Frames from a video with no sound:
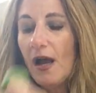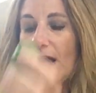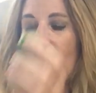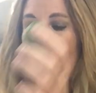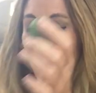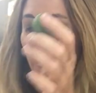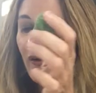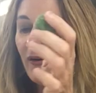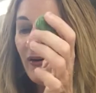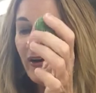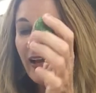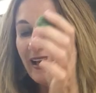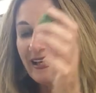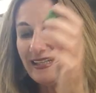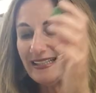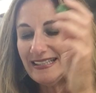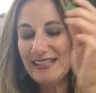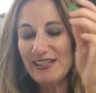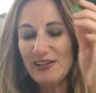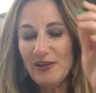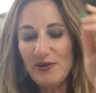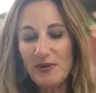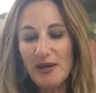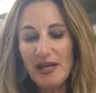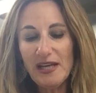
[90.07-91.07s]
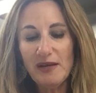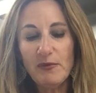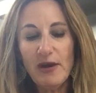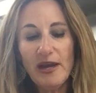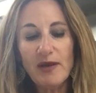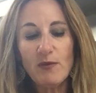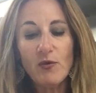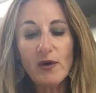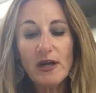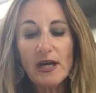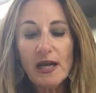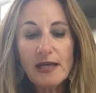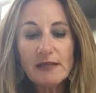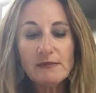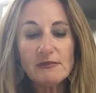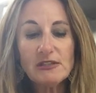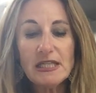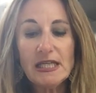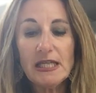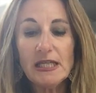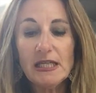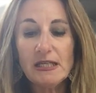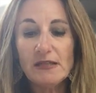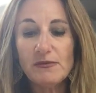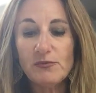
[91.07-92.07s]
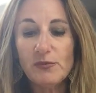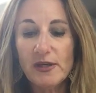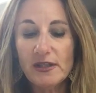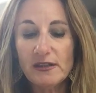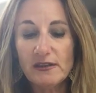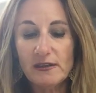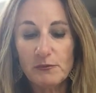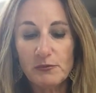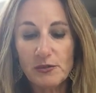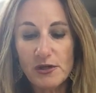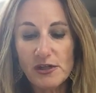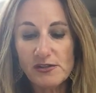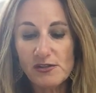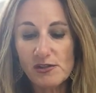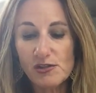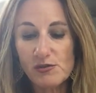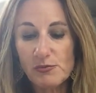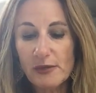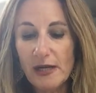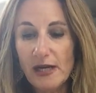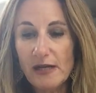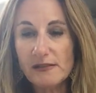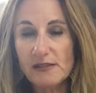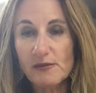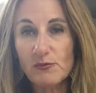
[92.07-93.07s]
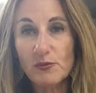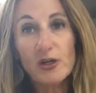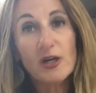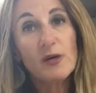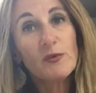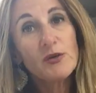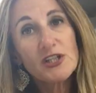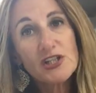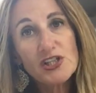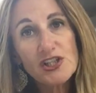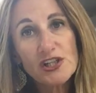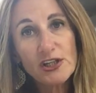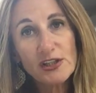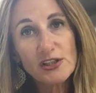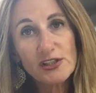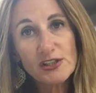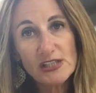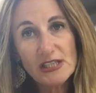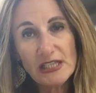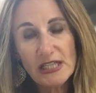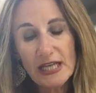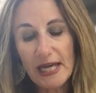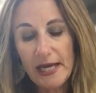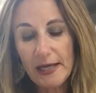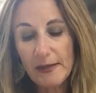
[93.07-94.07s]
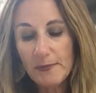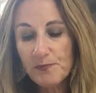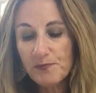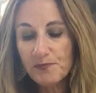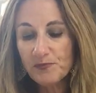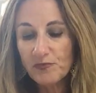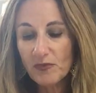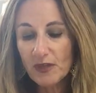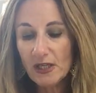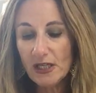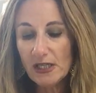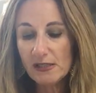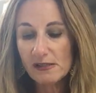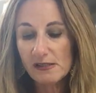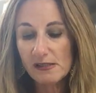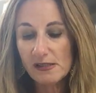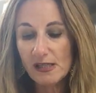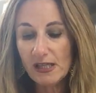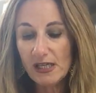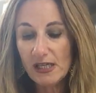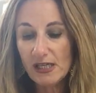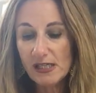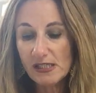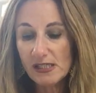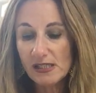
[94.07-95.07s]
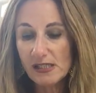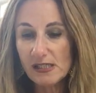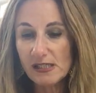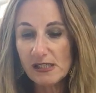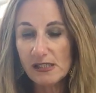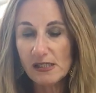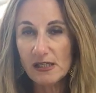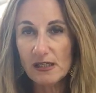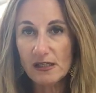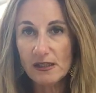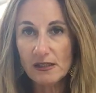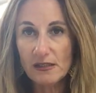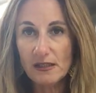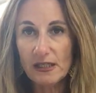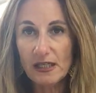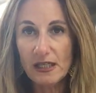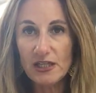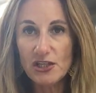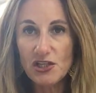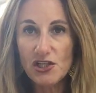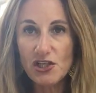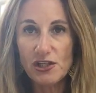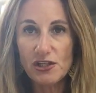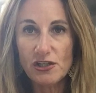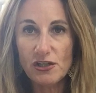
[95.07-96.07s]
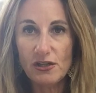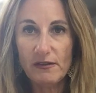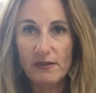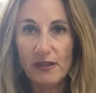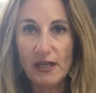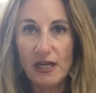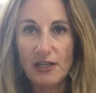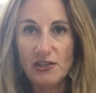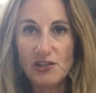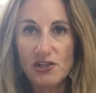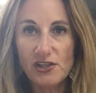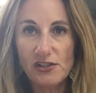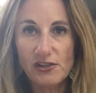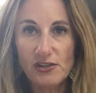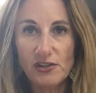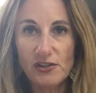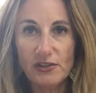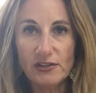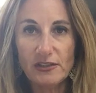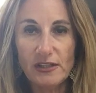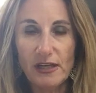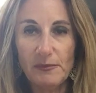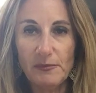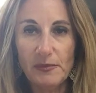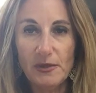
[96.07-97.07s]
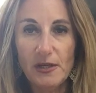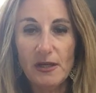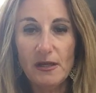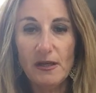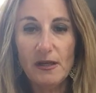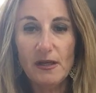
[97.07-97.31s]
Oh, so anyway, what I did with the Brussels sprouts and what I want to show you today is this dish that I just cooked up.